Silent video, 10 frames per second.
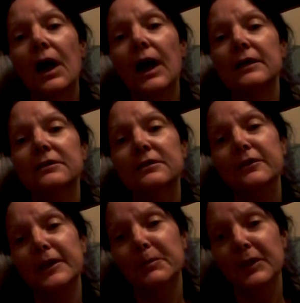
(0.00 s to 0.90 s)
I
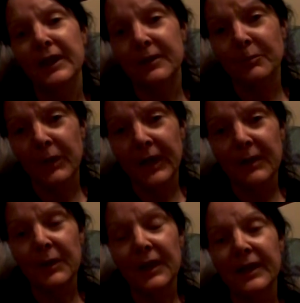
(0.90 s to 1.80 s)
sleep like a
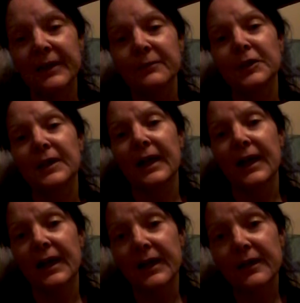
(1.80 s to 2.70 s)
baby every
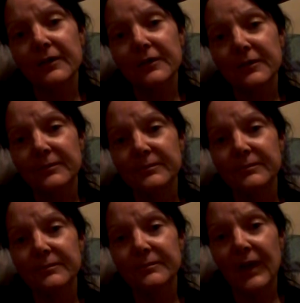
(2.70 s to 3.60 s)
night.
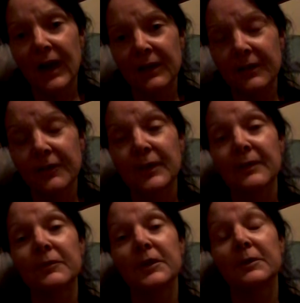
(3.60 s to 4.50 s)
I know
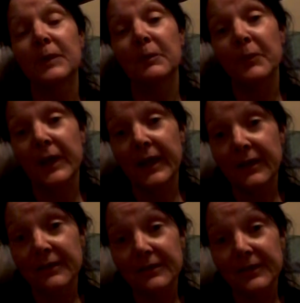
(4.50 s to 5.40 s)
I've done my
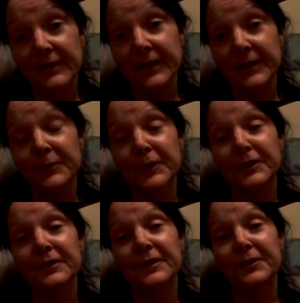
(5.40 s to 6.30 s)
best in every
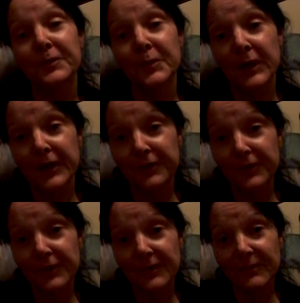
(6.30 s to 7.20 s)

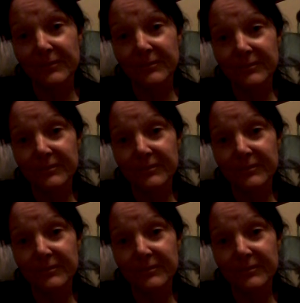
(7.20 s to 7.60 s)
situation.